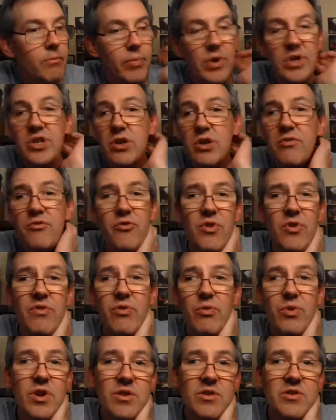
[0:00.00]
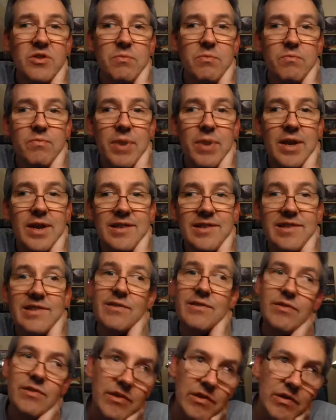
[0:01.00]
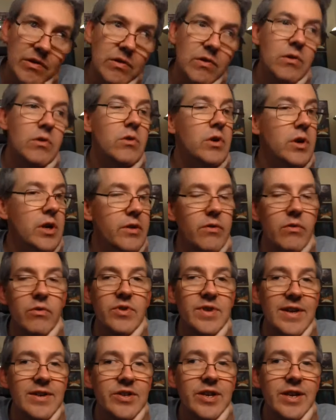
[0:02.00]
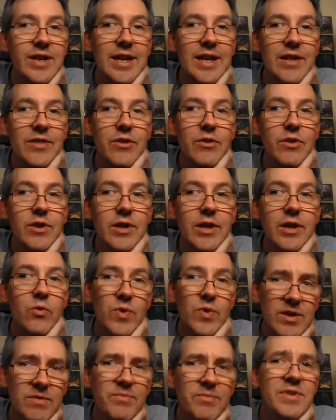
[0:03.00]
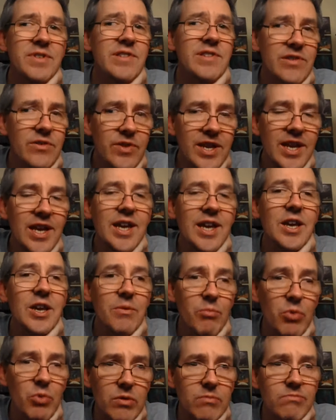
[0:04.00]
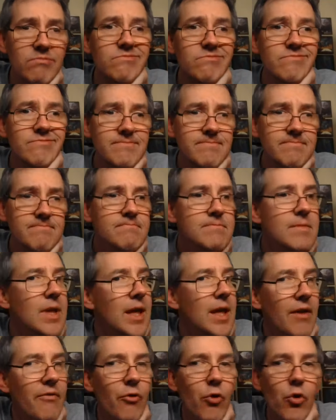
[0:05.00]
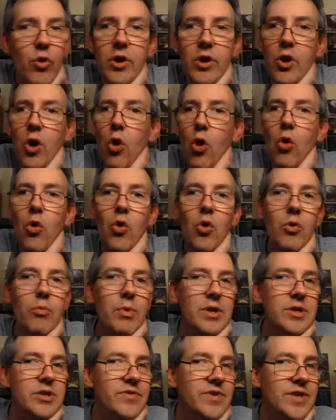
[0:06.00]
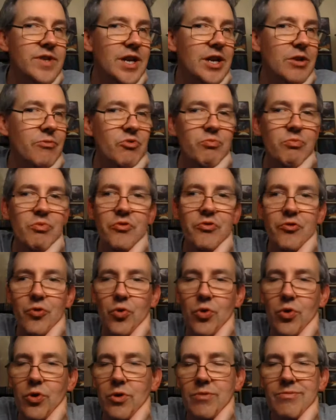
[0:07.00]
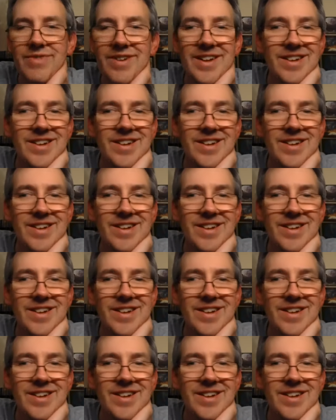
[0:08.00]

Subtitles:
But, you know, for every one of those bands, there are others I check out that are kind of like, well, this is okay, but I've heard it a whole bunch of times before.